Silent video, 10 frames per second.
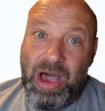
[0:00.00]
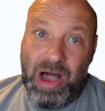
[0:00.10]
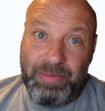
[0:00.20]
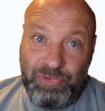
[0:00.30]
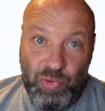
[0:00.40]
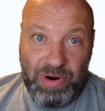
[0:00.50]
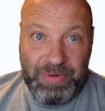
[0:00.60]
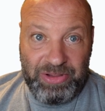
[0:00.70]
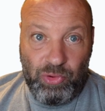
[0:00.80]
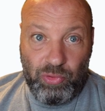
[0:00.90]
You are
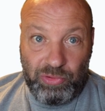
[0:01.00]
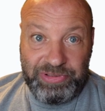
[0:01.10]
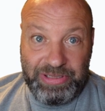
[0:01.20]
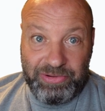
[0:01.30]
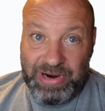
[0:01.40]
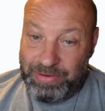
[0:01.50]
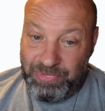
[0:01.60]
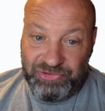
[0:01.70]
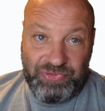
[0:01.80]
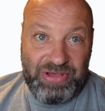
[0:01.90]
my local dealer. I'd
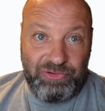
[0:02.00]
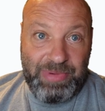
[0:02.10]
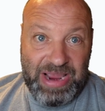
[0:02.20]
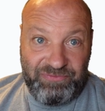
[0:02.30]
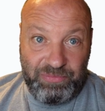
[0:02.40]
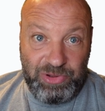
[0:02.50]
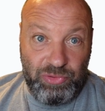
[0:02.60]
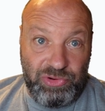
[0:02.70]
much rather buy from you.